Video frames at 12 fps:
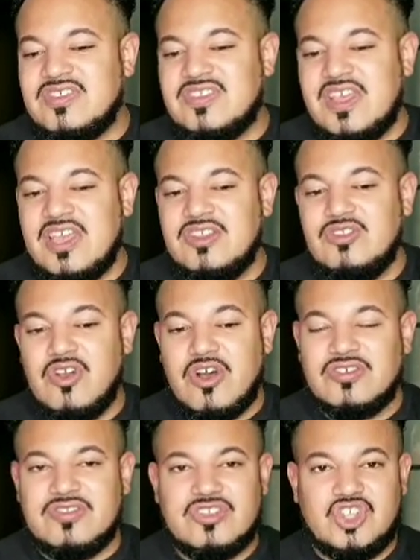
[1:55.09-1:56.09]
to seeing
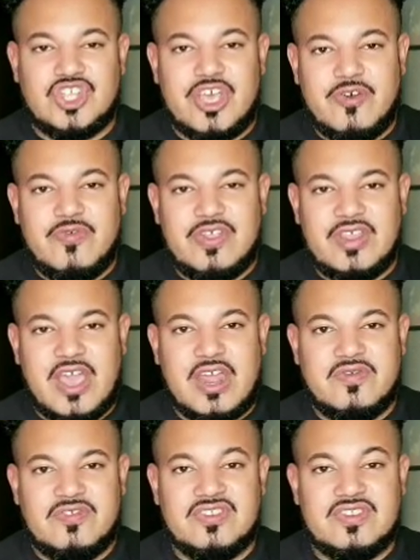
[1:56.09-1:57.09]
dolls on the shelf and
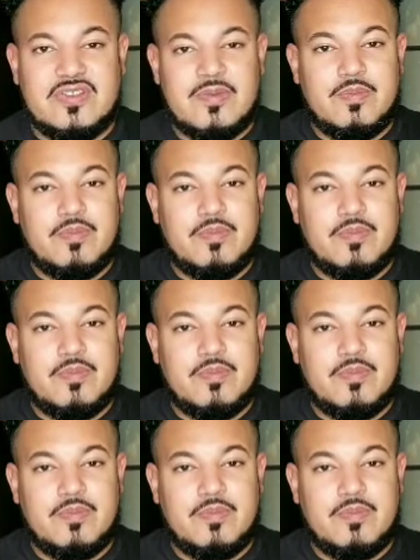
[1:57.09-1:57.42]
kind of just